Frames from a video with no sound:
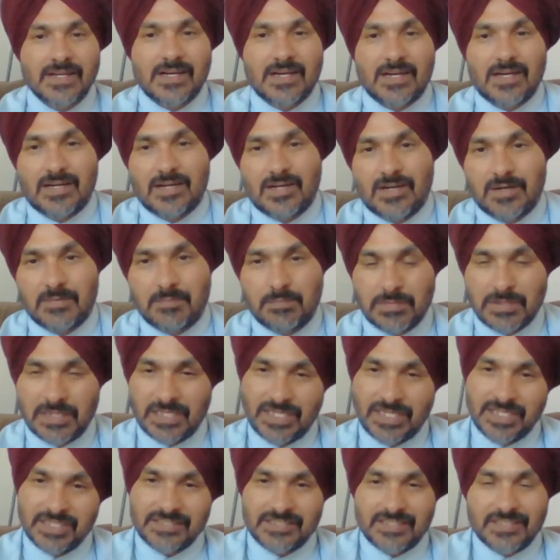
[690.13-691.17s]
uh,
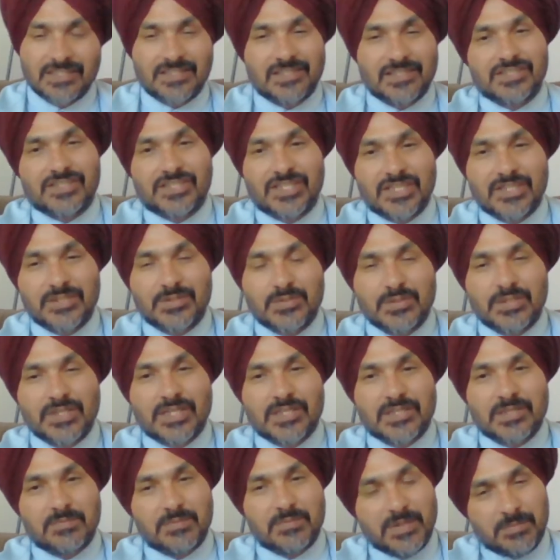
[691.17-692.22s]
please share to the
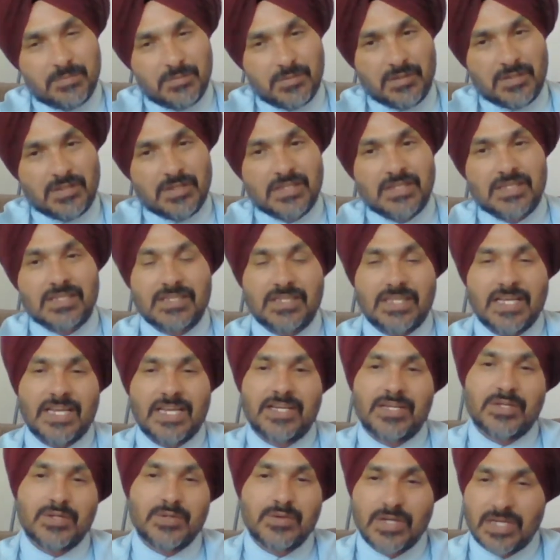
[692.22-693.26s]
other people
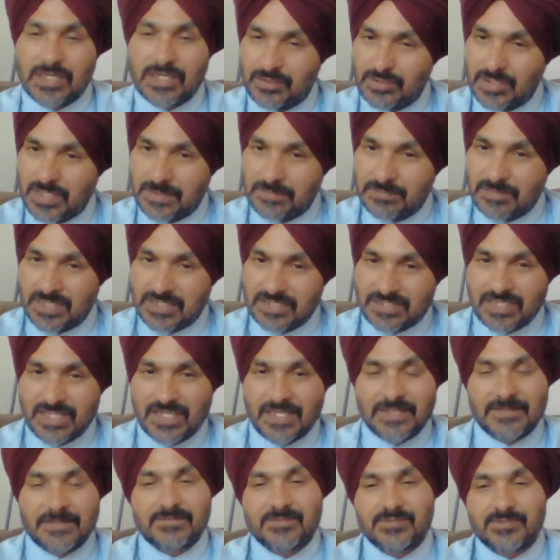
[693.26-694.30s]
thank you and you have a nice day